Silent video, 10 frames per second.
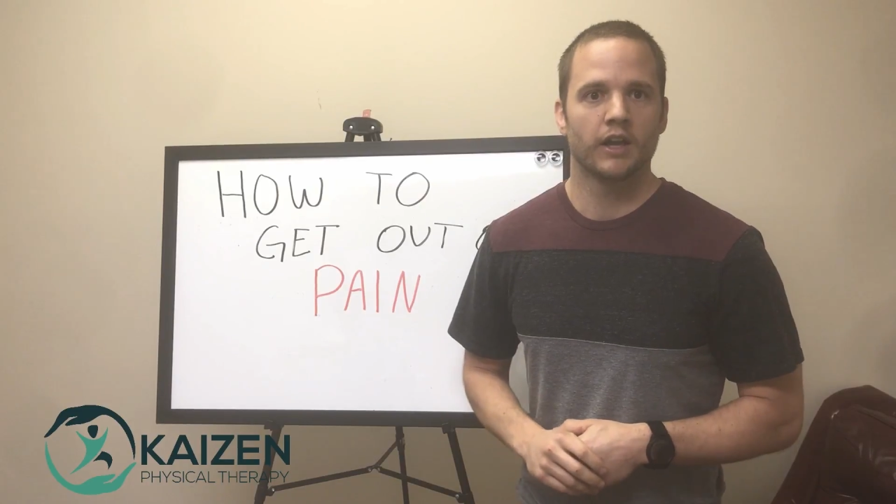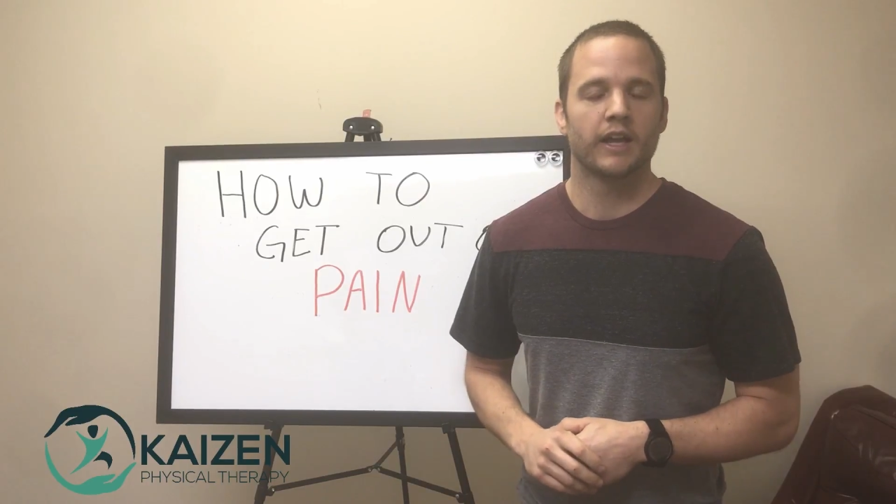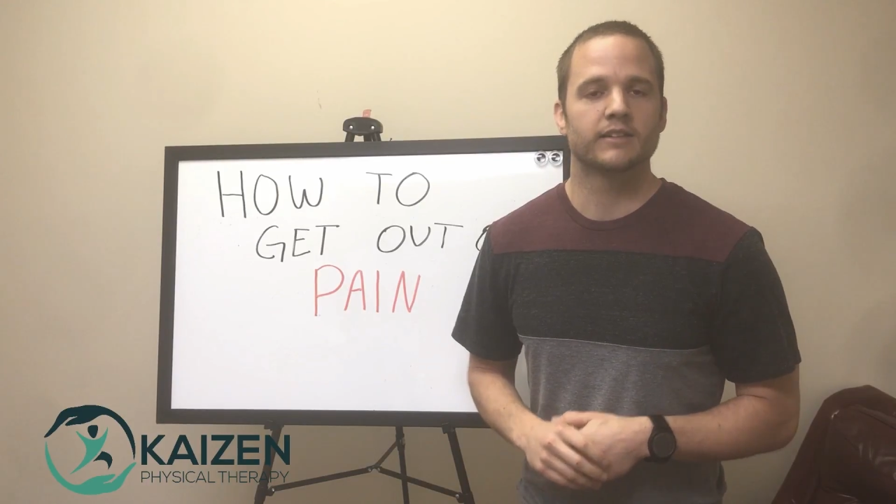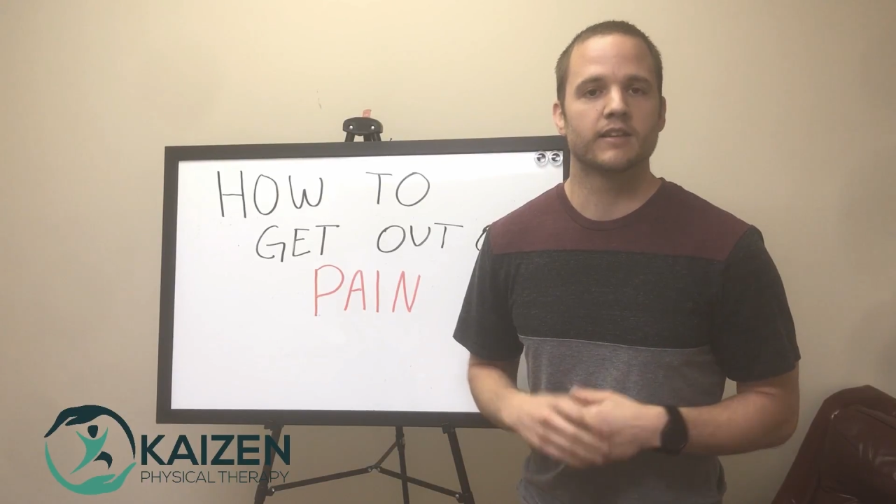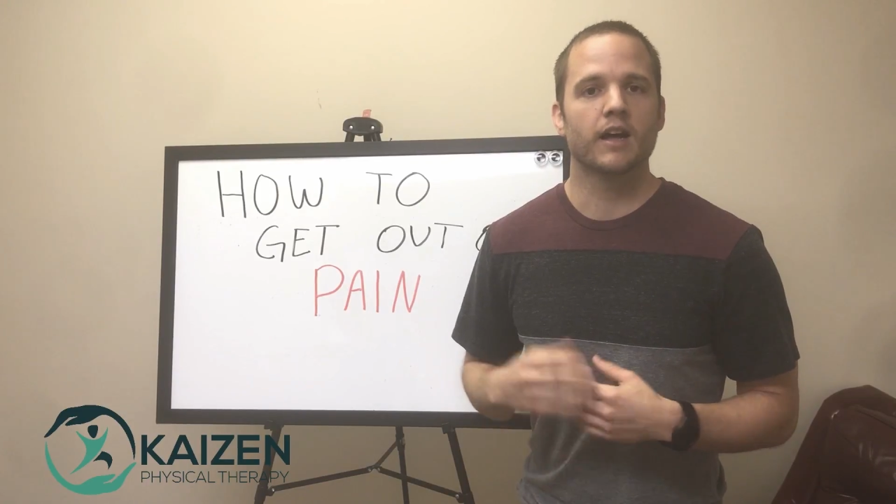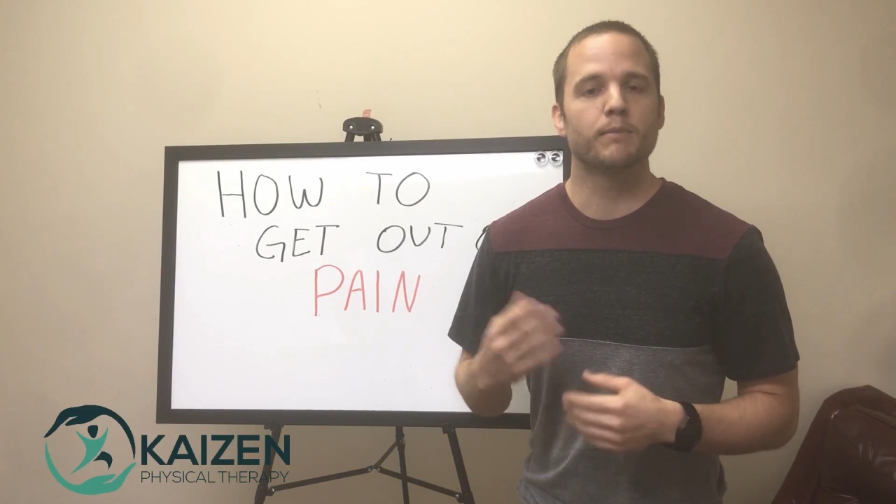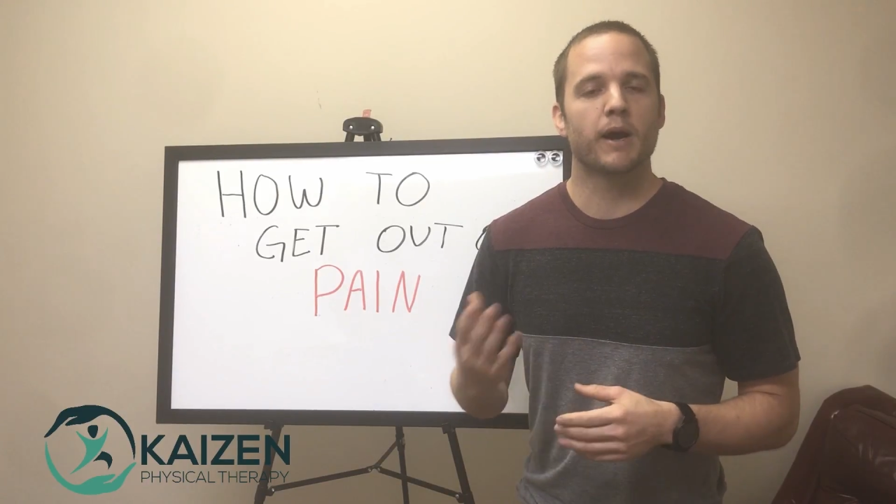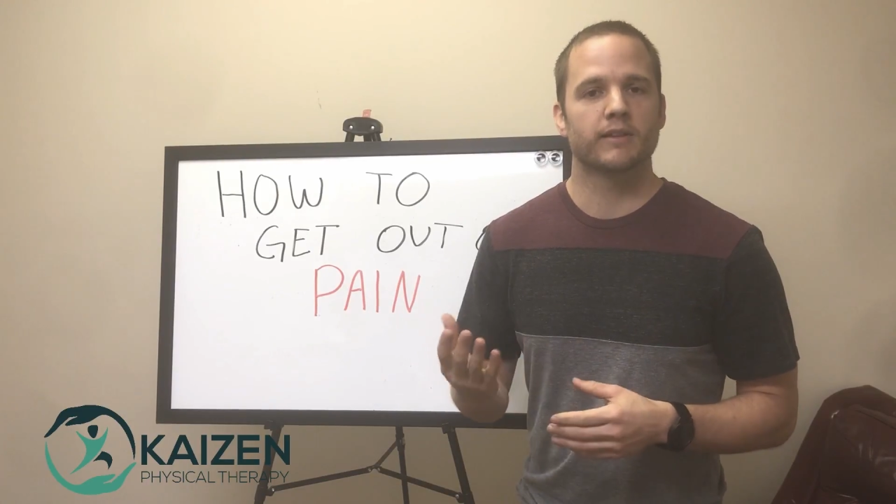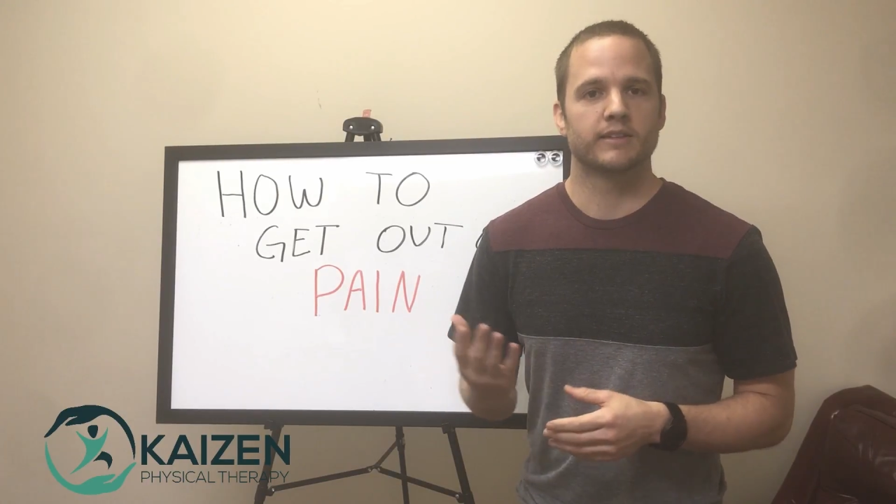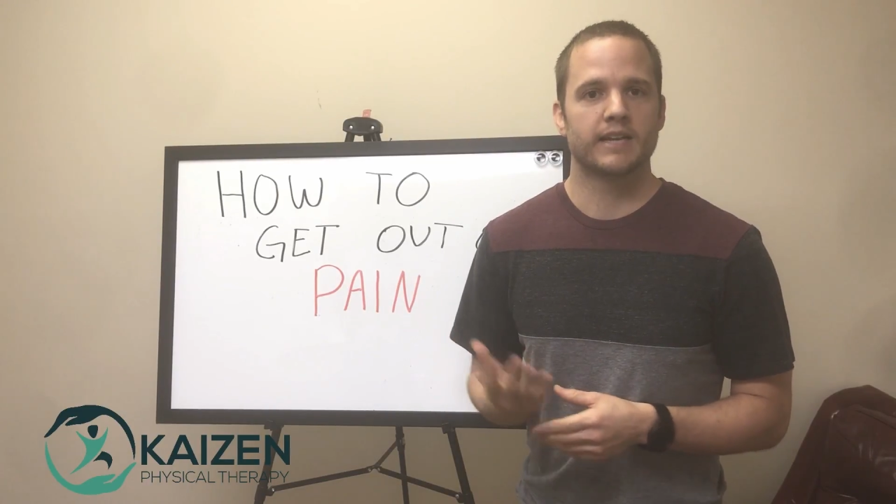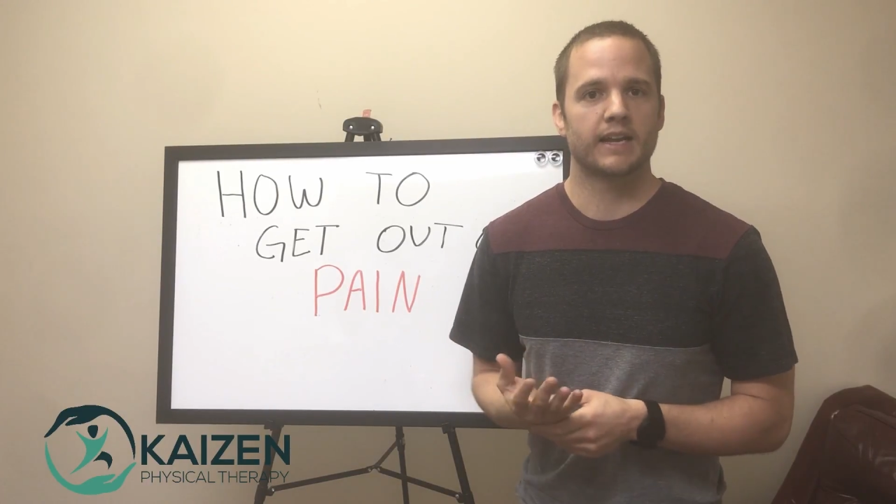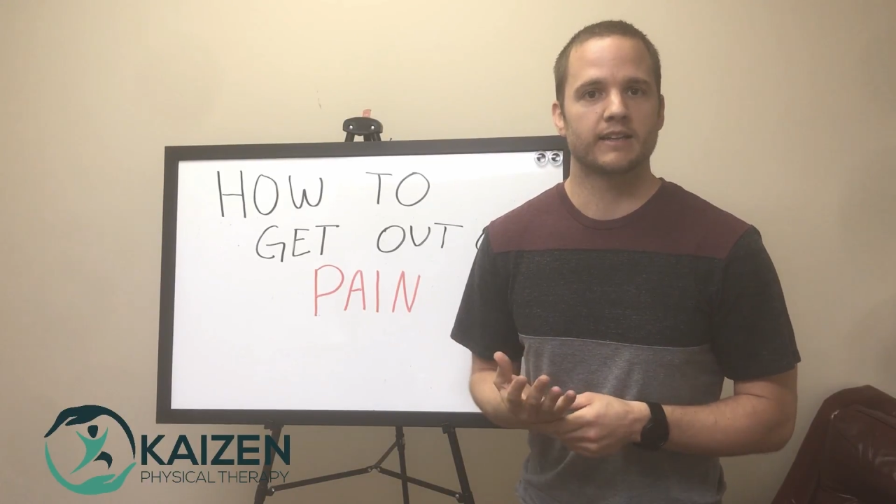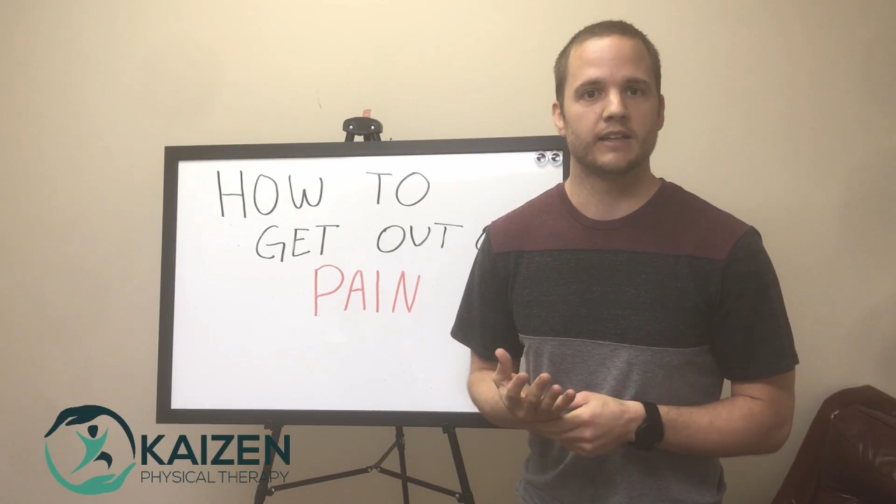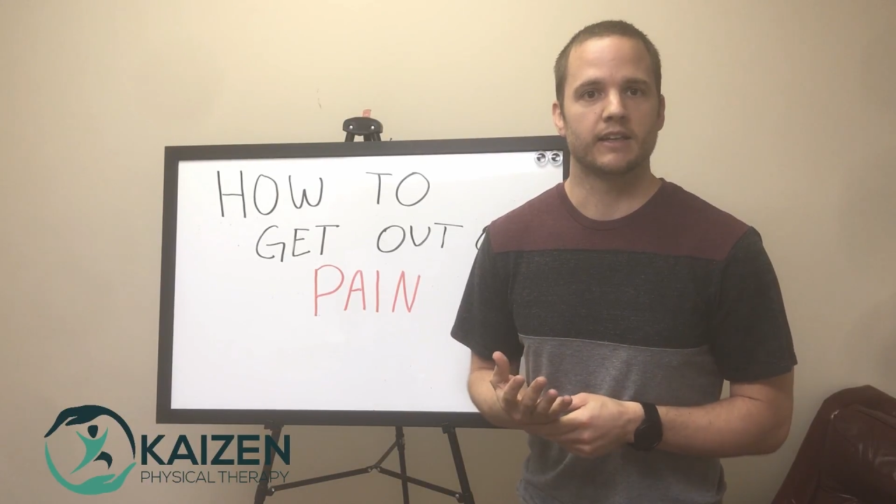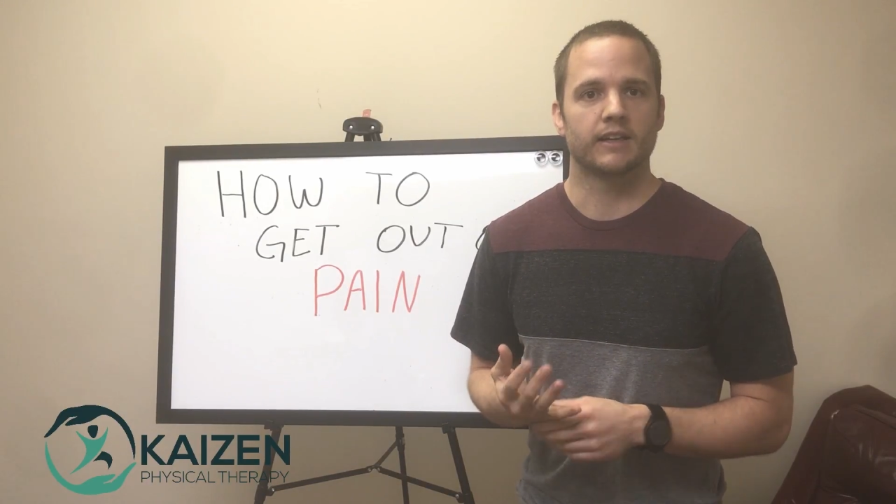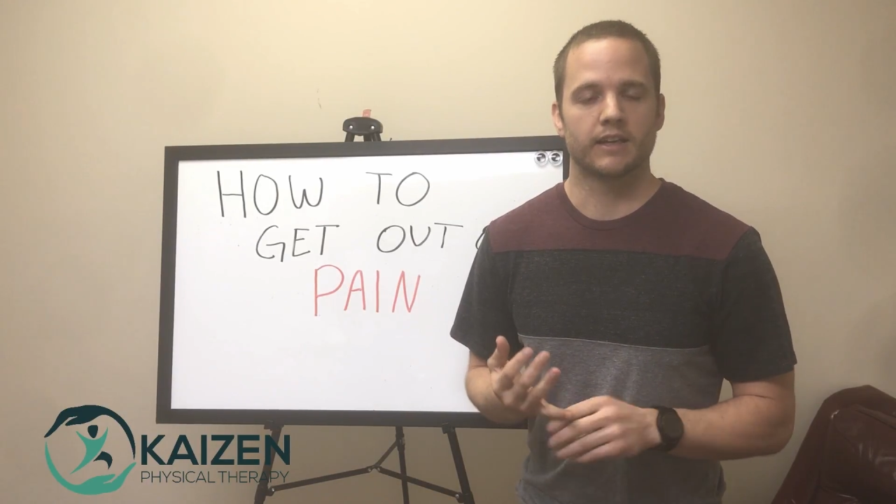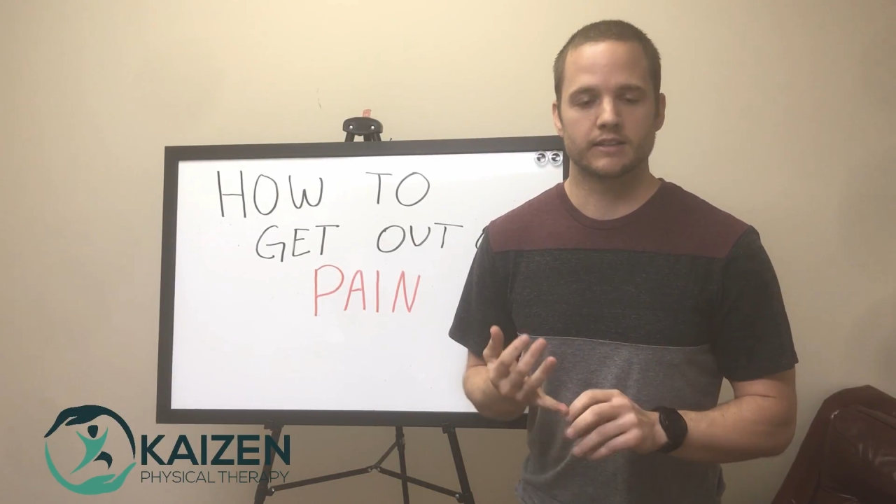It's not about the technique,